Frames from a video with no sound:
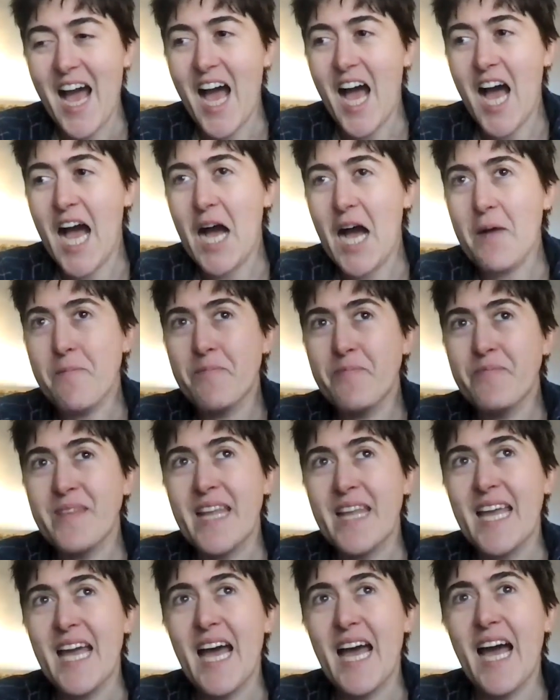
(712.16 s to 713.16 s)
Um,
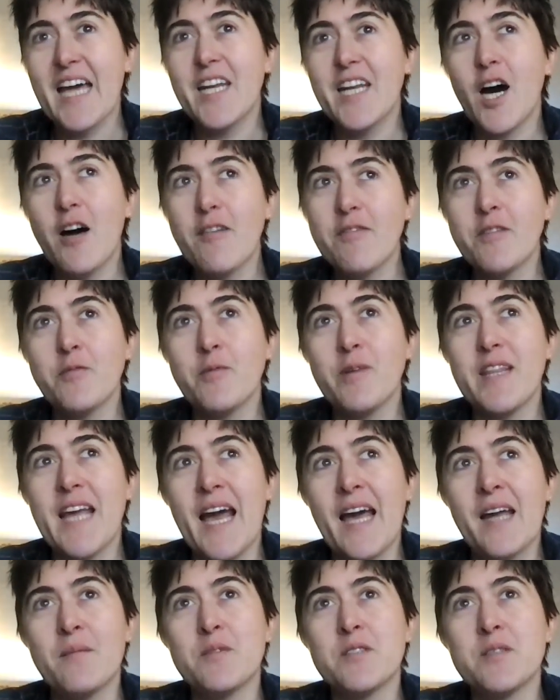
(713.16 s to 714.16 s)
and often with the
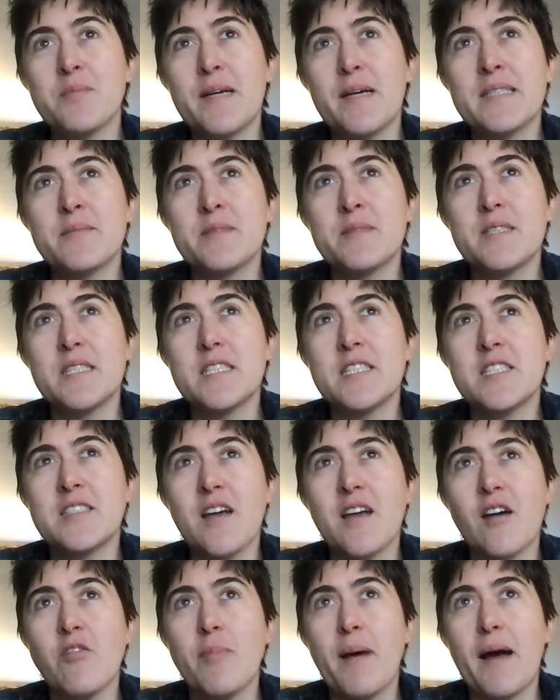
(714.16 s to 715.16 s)
animal specimens, it's
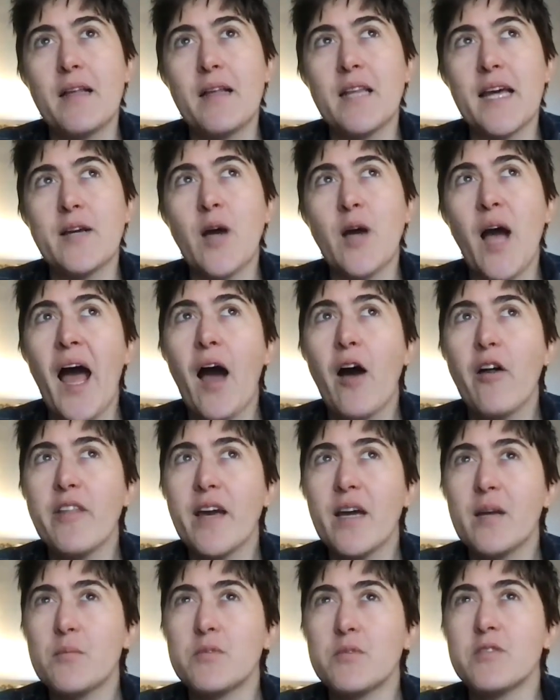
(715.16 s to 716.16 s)
stuff about like how the
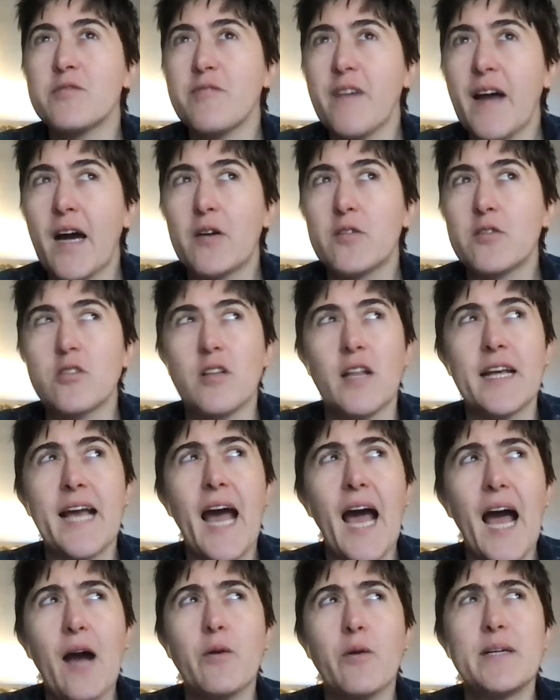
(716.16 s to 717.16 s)
animal was found or like
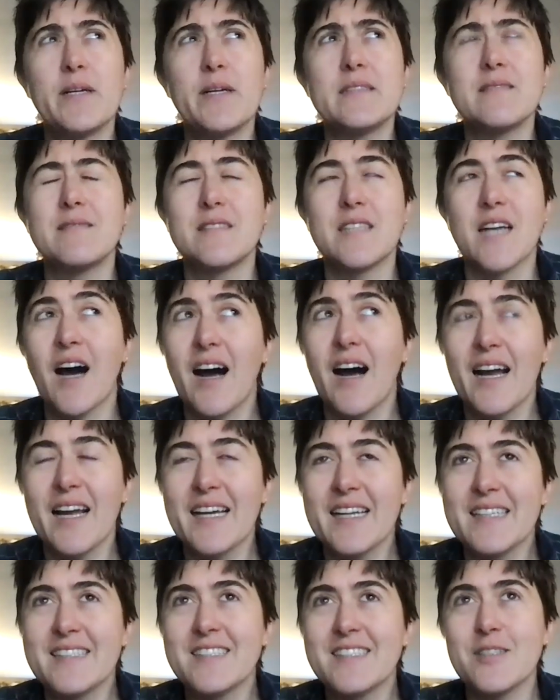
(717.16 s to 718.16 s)
how it
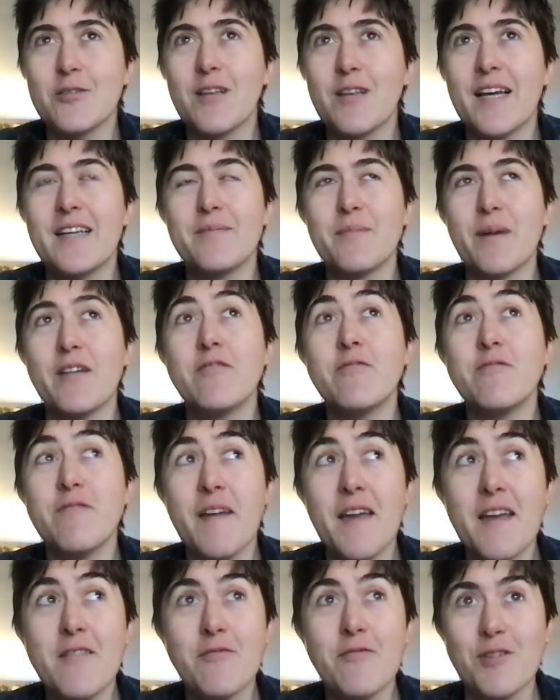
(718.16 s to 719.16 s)
died. So like my
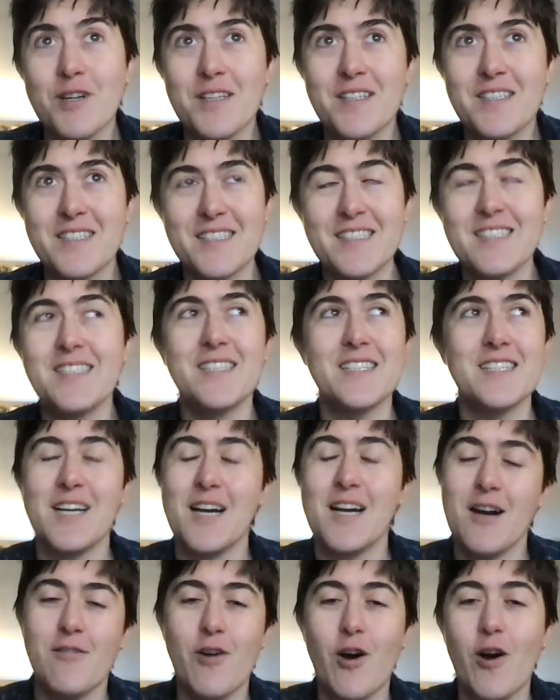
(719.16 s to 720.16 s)
favorite
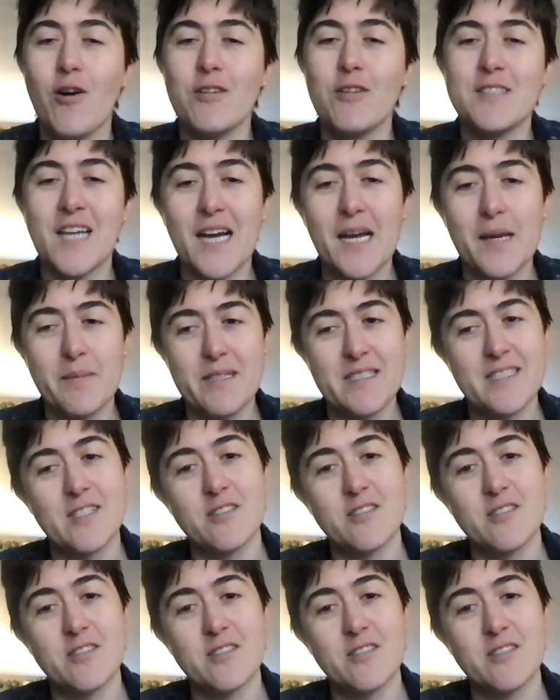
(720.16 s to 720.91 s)
of all time is